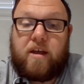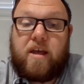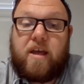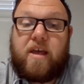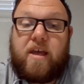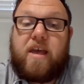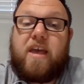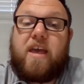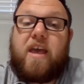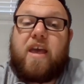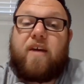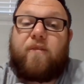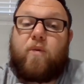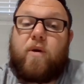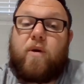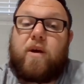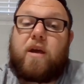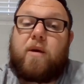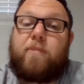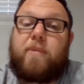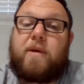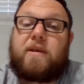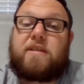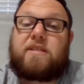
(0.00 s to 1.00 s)
If we
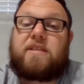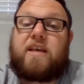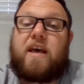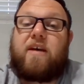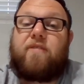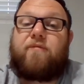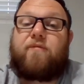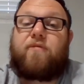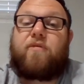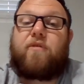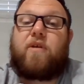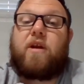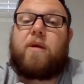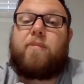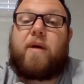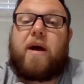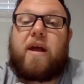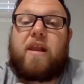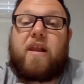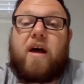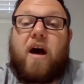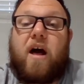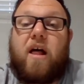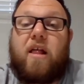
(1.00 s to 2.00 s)
can be set free by
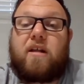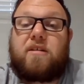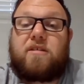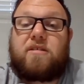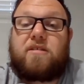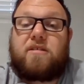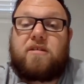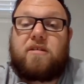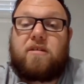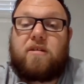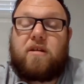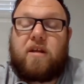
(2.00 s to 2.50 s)
knowledge,